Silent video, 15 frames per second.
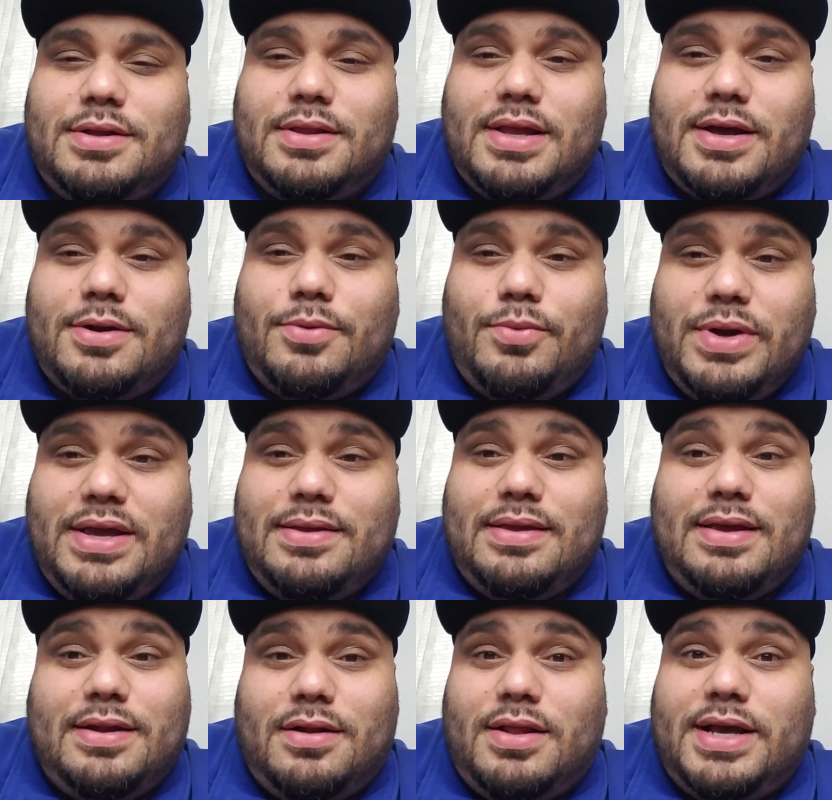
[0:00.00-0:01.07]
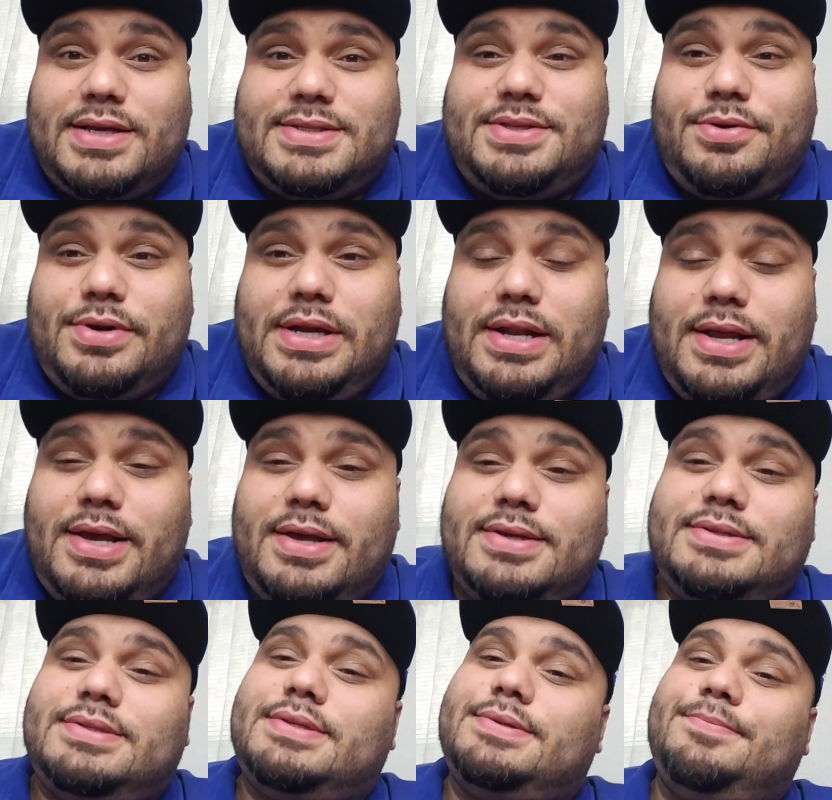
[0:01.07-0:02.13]
a lot of weight in the last 30
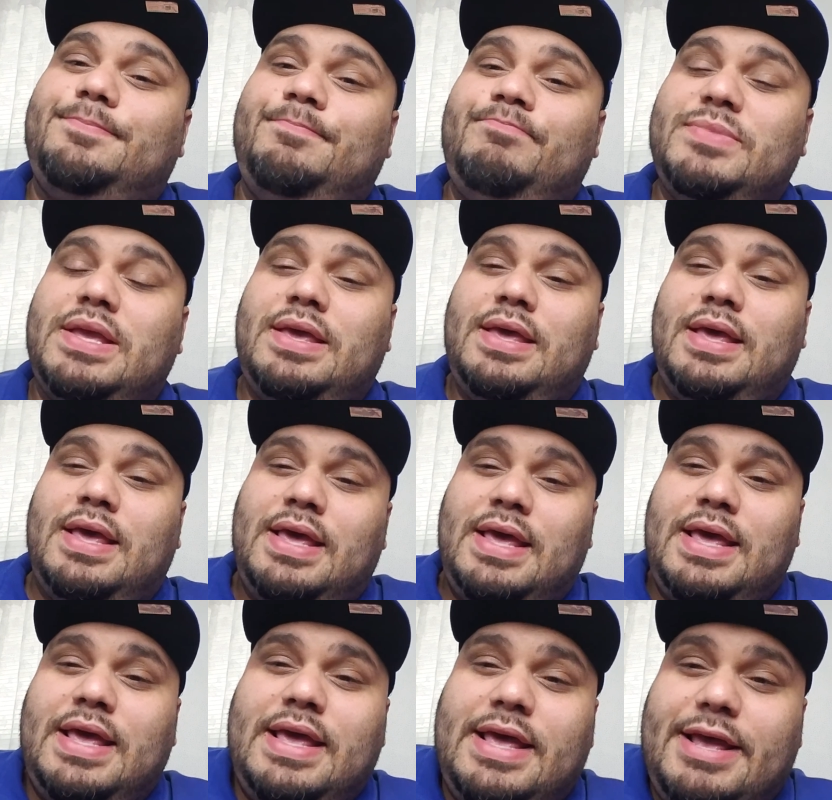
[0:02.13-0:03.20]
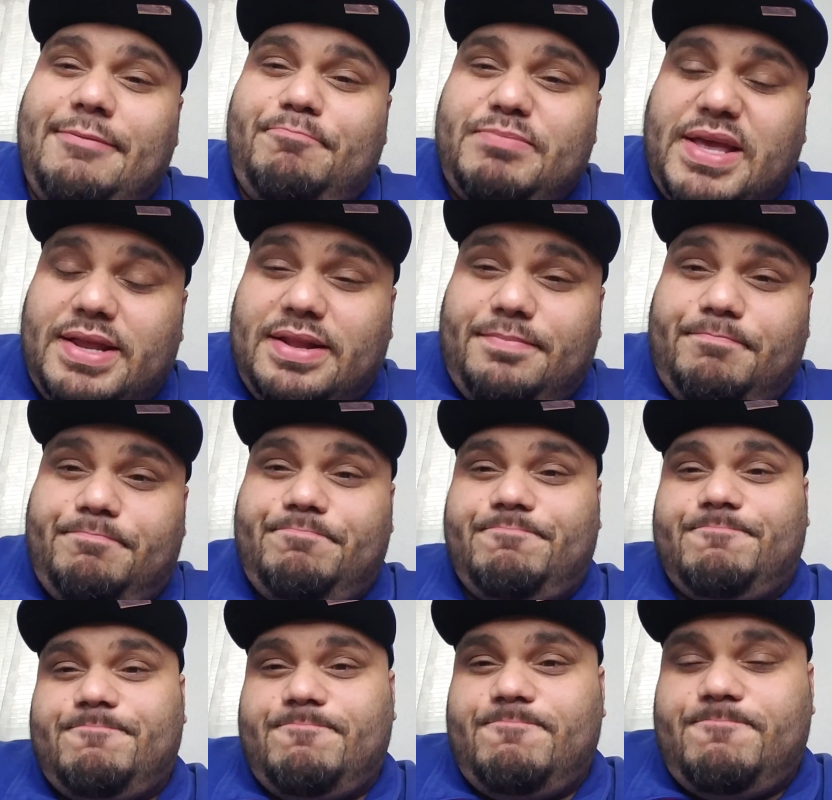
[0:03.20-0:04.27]
days. And
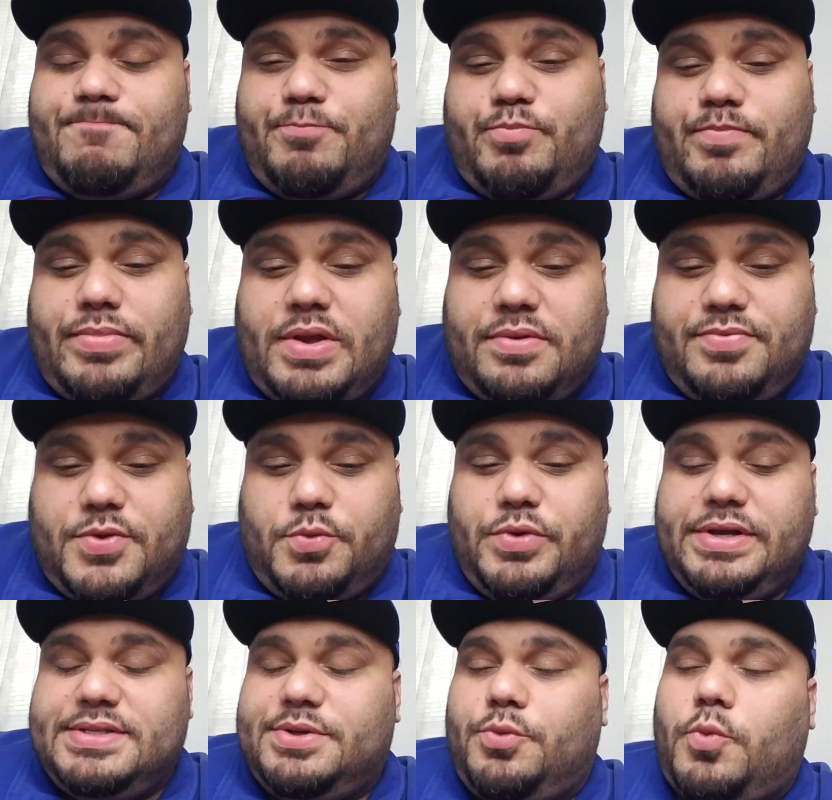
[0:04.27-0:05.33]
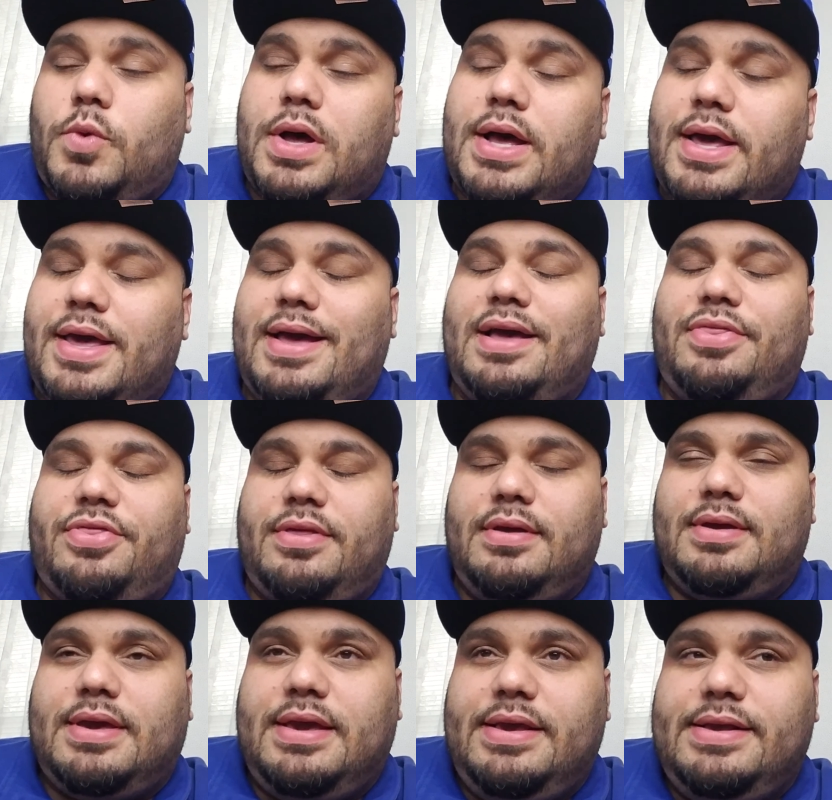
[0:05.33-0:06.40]
the reason why I
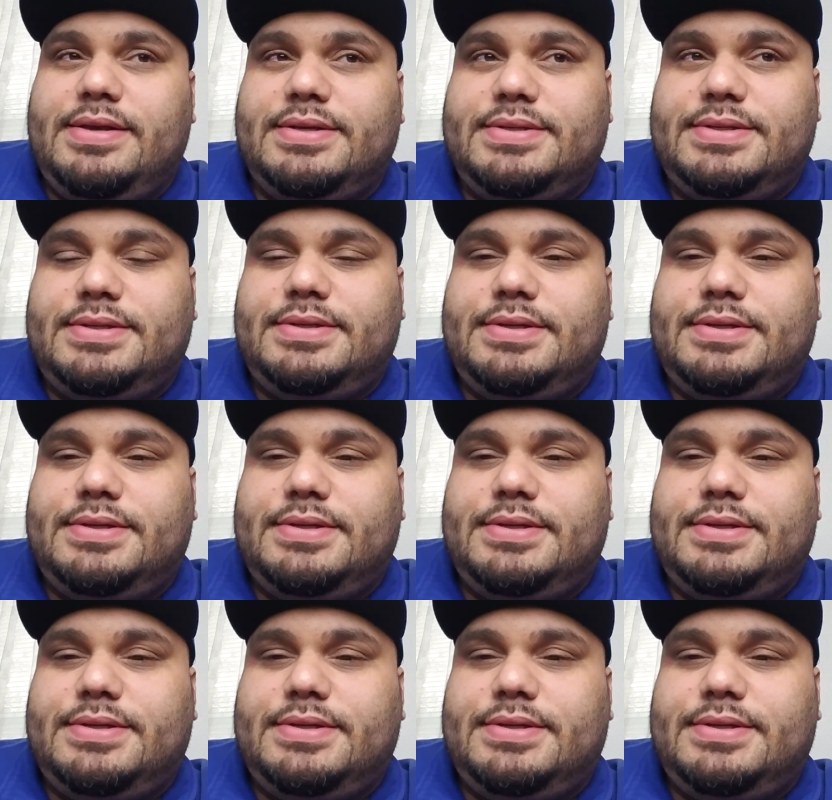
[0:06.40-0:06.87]
think he